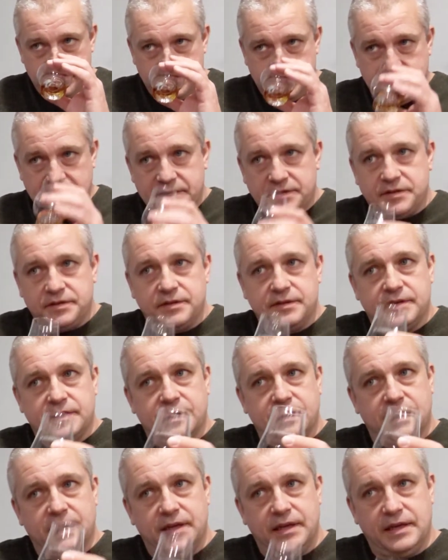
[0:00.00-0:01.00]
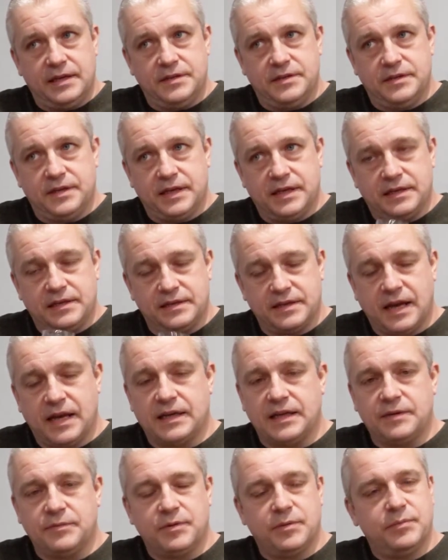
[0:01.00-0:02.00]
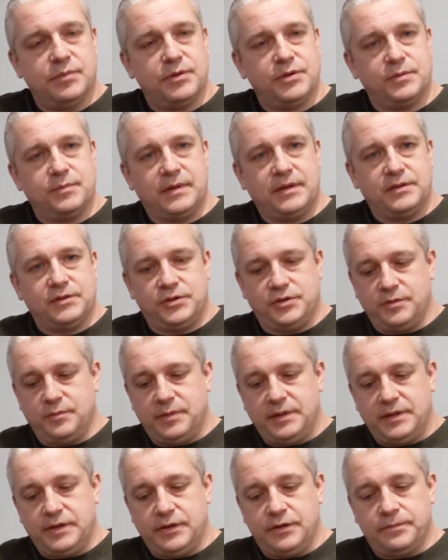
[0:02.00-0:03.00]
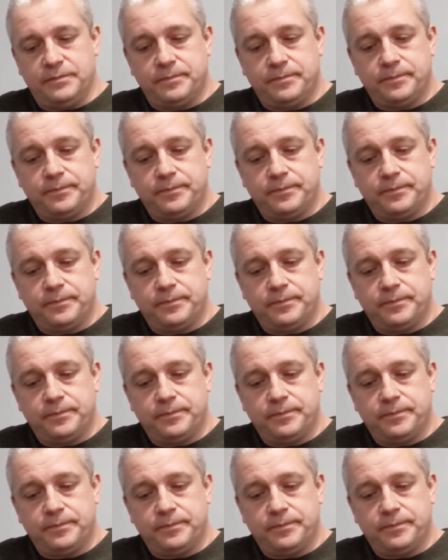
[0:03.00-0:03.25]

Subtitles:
This is exactly what Bushmills should be doing,